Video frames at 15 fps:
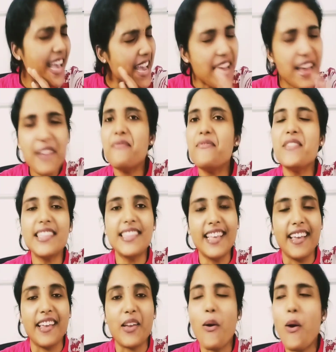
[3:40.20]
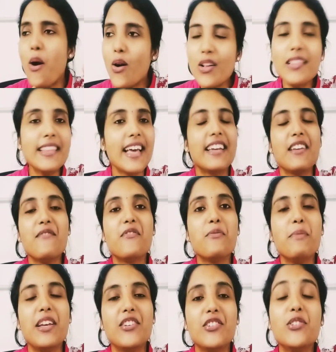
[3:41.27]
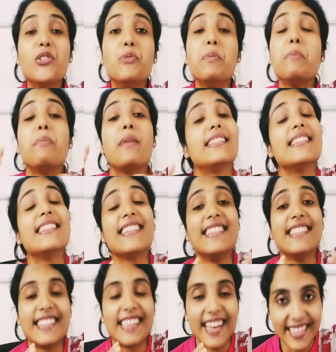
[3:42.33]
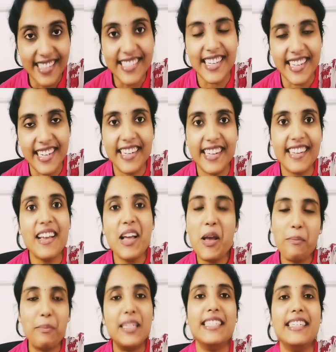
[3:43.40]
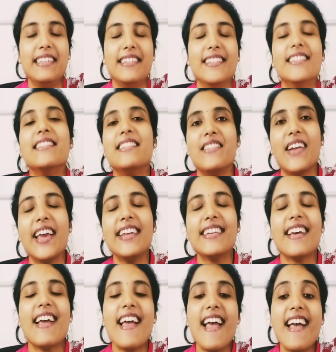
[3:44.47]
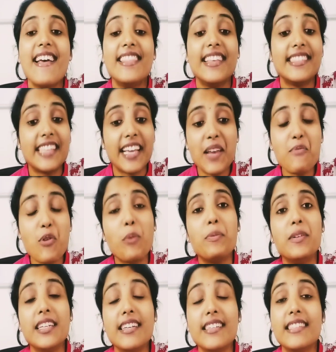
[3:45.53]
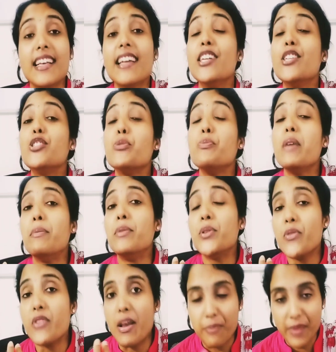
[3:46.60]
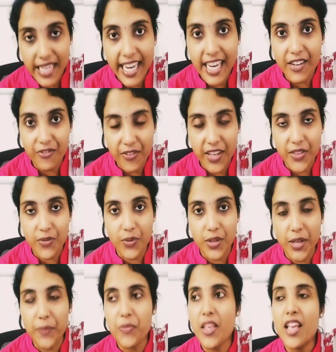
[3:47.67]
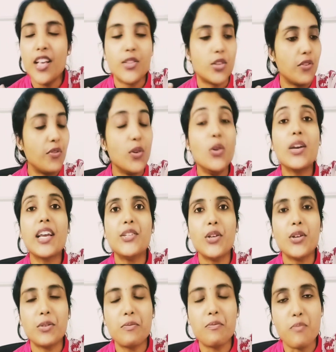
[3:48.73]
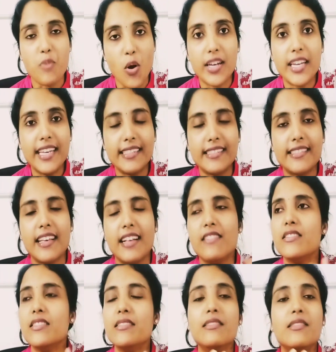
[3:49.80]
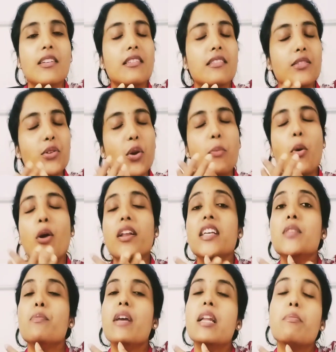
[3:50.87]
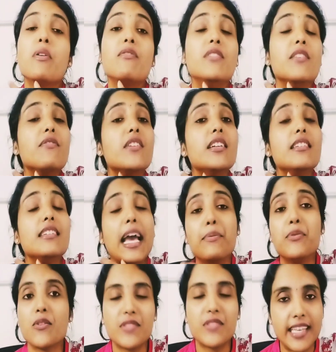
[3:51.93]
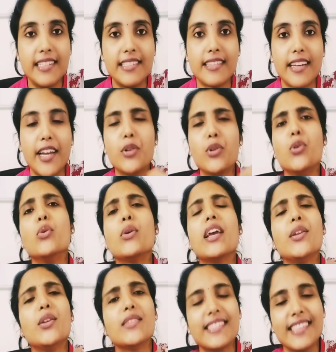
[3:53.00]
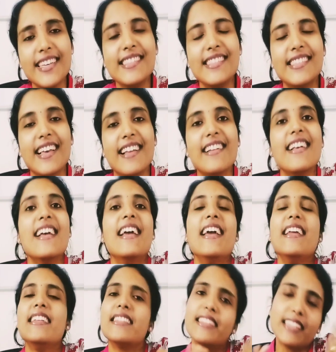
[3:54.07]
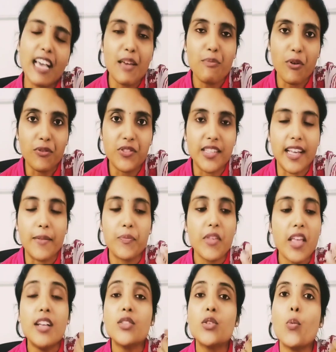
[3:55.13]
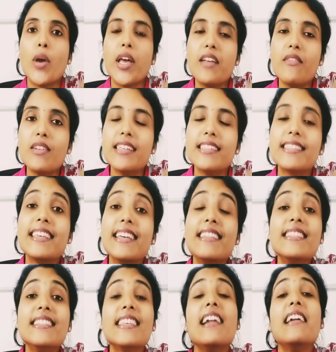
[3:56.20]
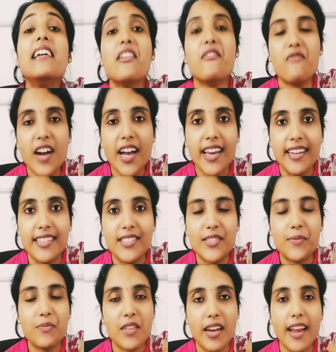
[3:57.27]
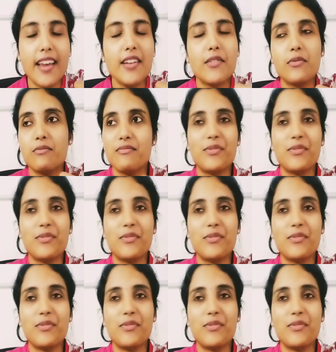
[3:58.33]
Everything, all that information should be present inside the genetic material, right? The second property is that it should be able to replicate faithfully. So if you look at your body itself, your body is made up of different types of cells, right? You look at your skin cell, it is a type of cell. So whenever a skin cell divides, right?